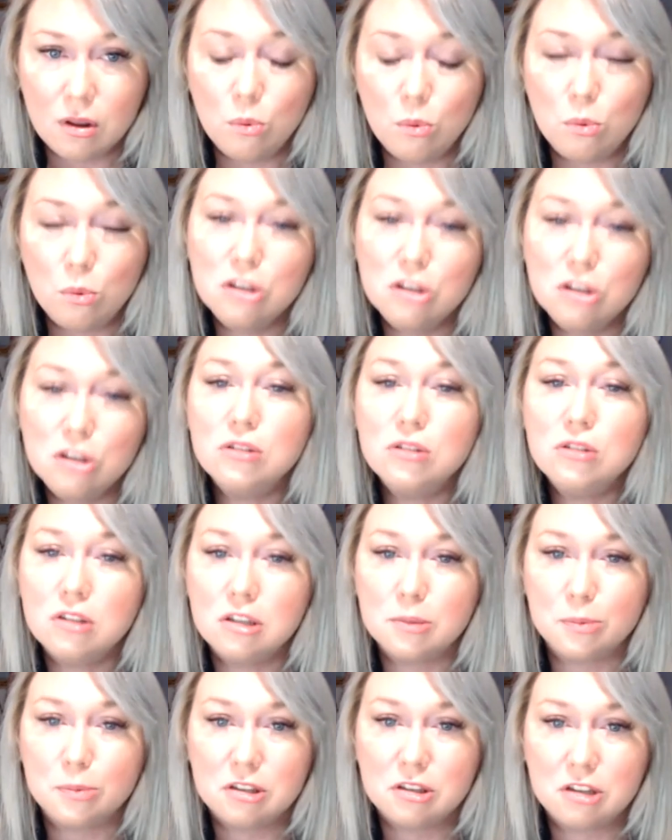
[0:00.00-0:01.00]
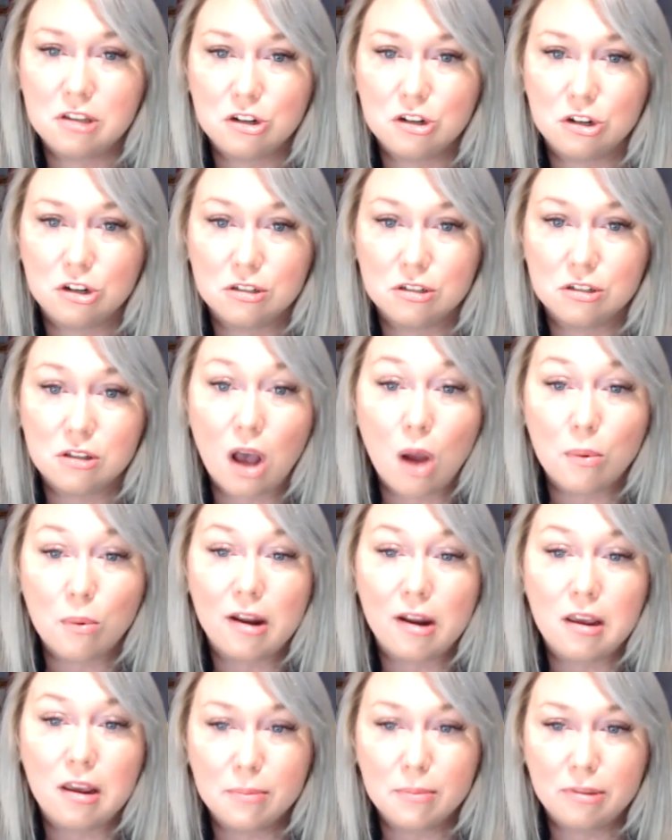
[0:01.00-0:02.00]
We'll use these procedures
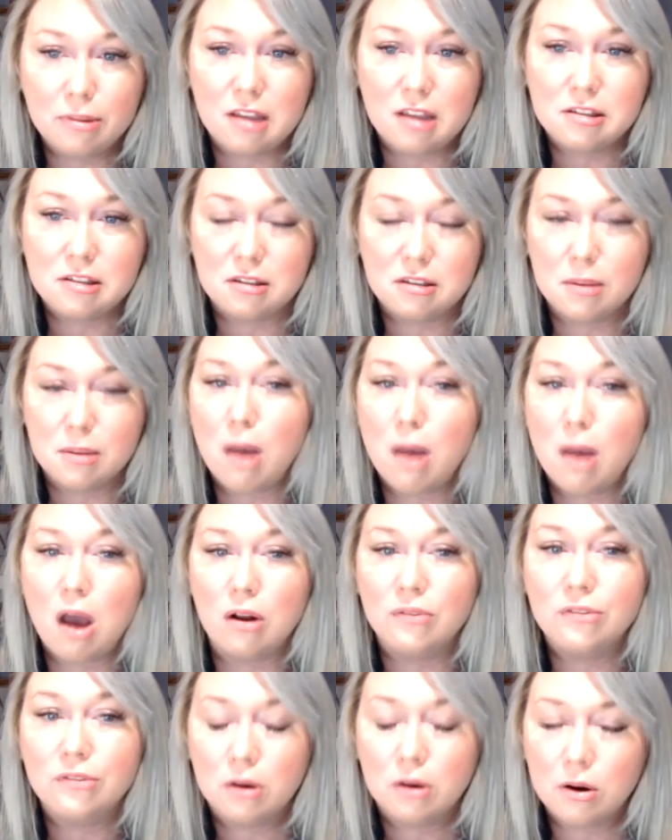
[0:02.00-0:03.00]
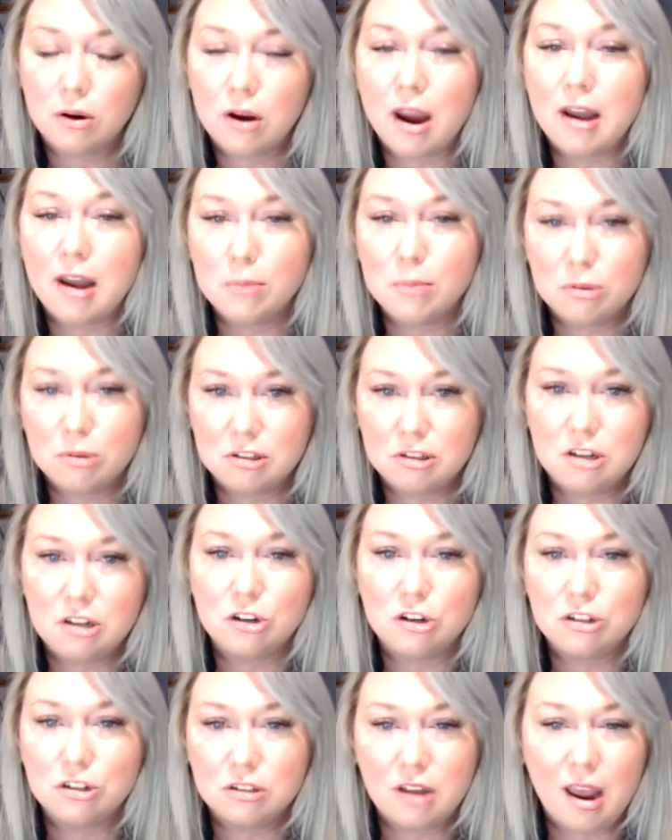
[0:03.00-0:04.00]
already in place as a model for creating
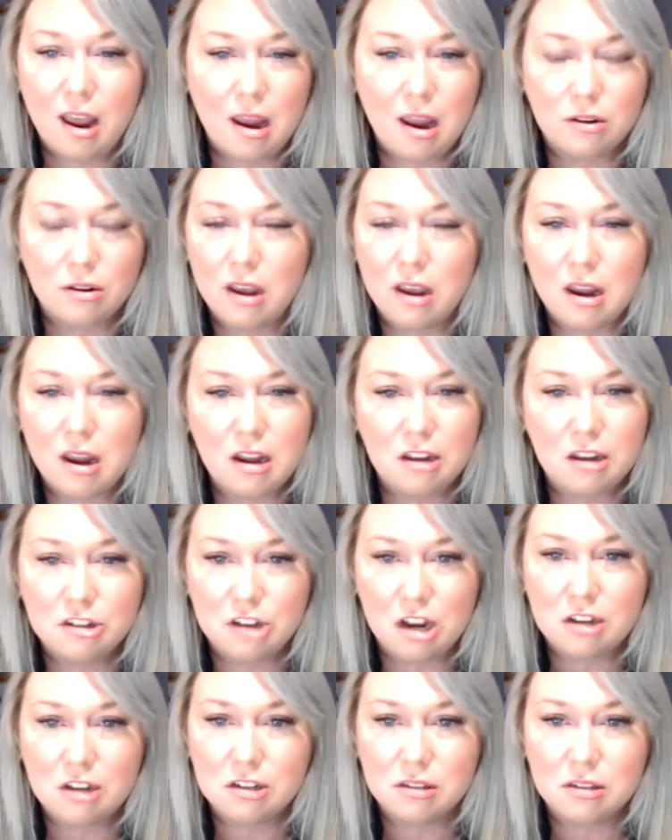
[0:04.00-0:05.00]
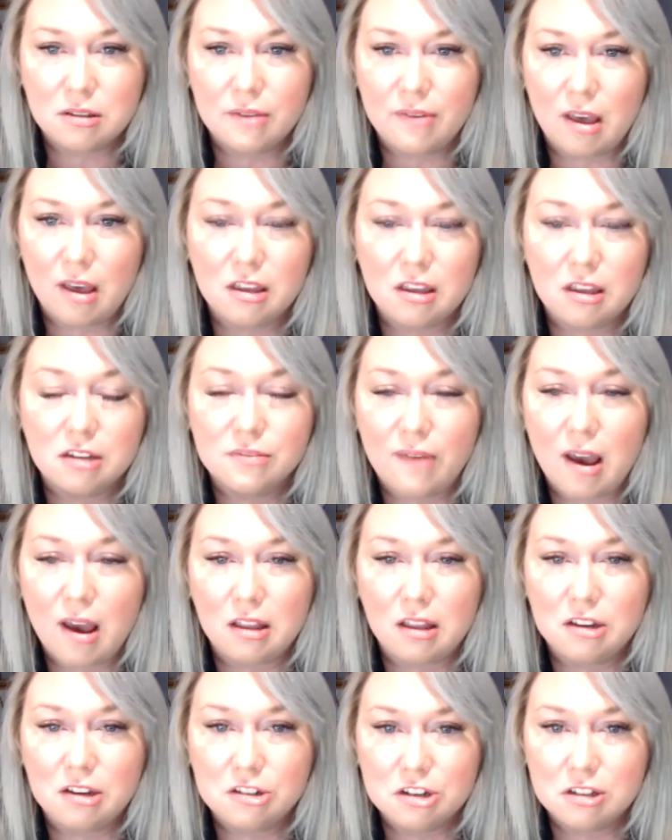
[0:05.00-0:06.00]
procedures to handle any changes of ethics
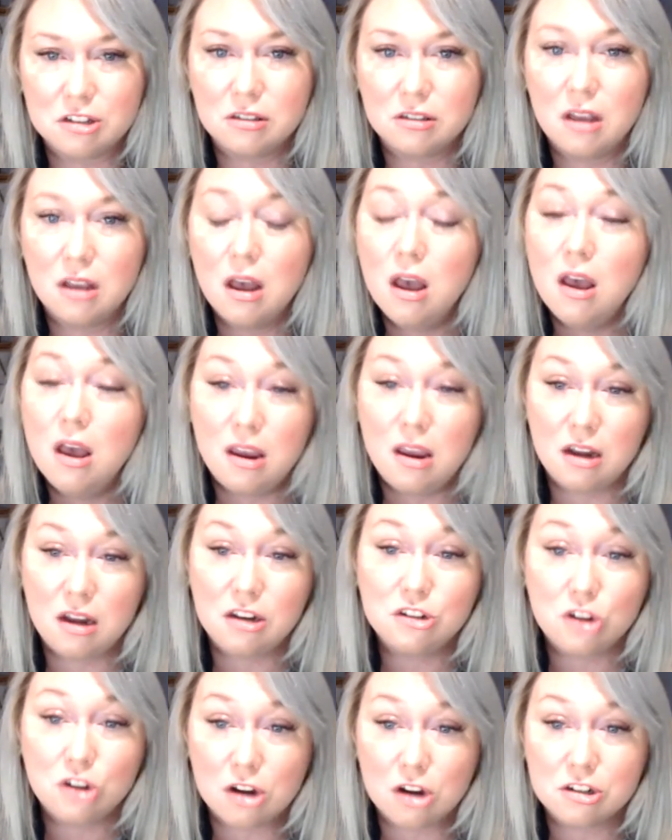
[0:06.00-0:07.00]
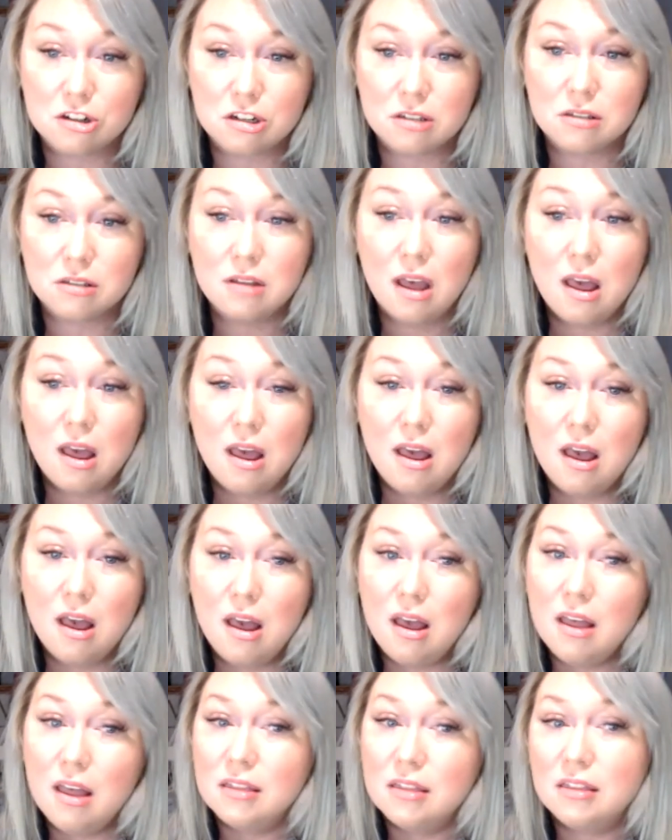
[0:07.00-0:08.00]
violations, any charges.
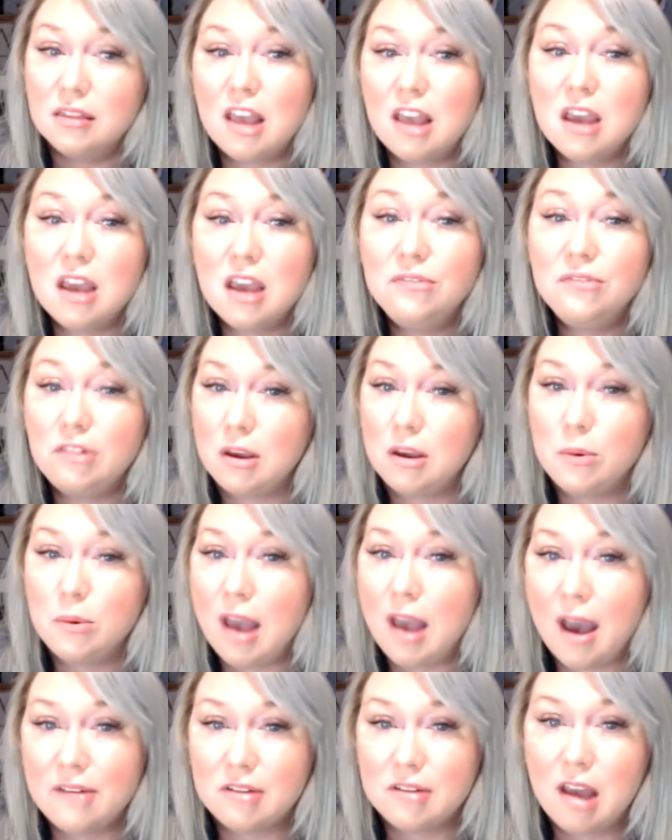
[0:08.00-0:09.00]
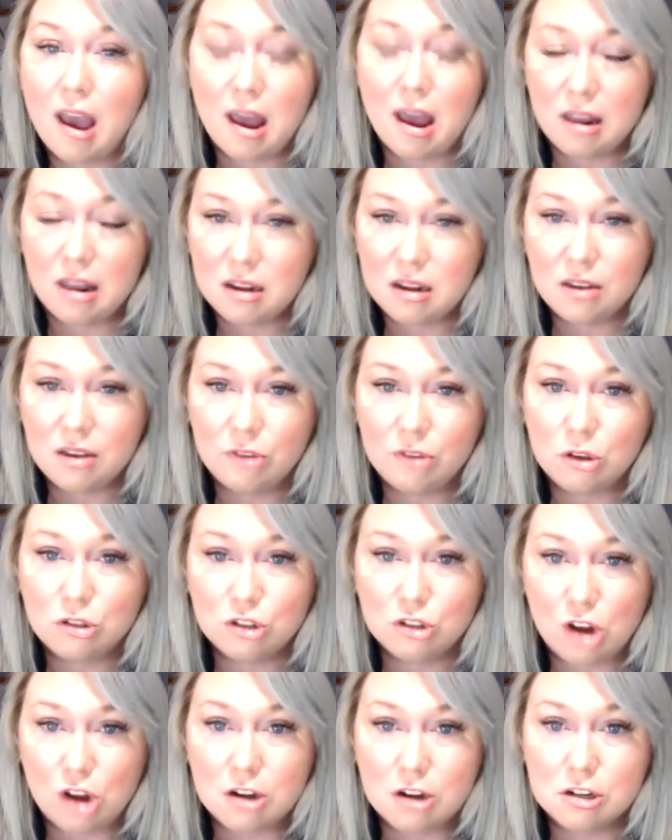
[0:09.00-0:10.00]
Thankfully, we haven't had any of
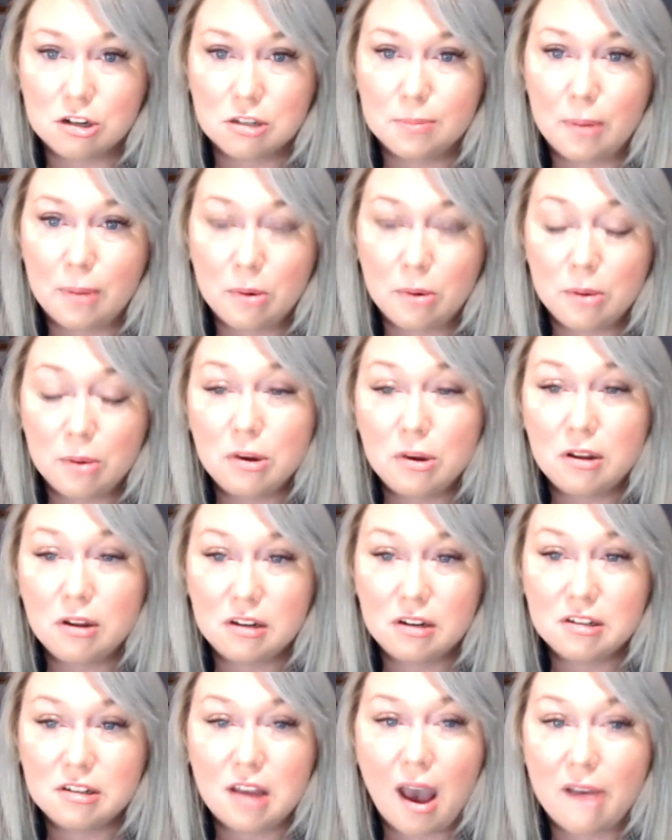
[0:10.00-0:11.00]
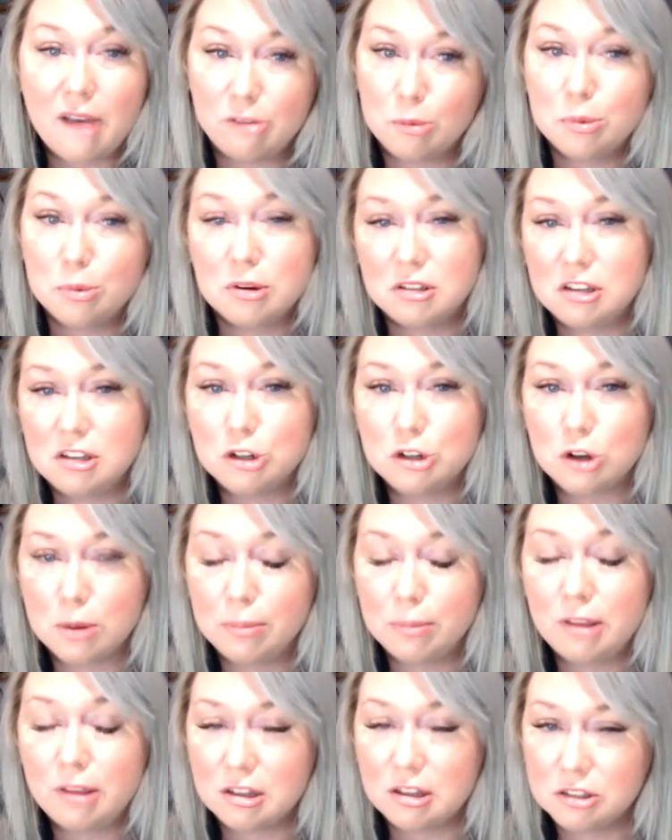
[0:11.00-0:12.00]
those charges, but we will need to have a procedure
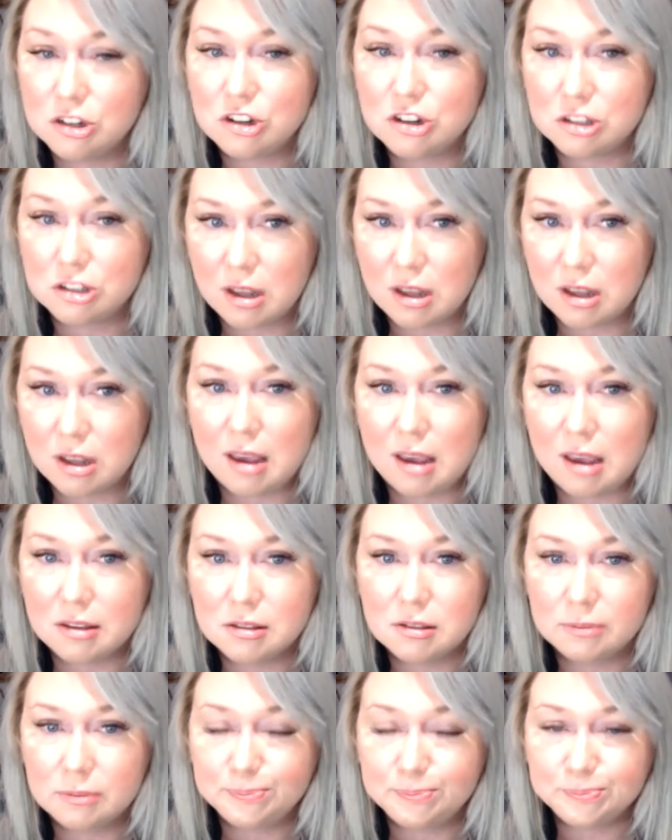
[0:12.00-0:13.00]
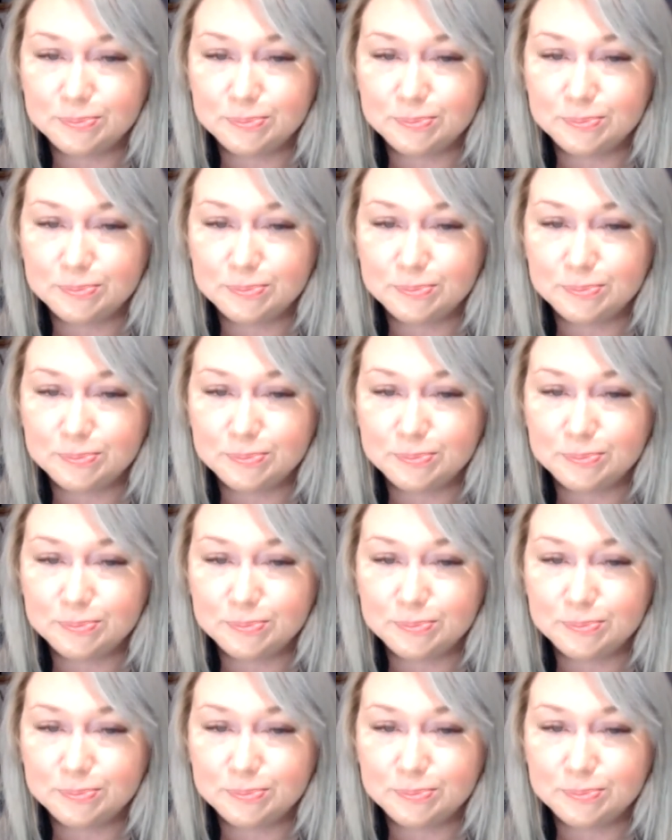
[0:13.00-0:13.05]
in place just in case.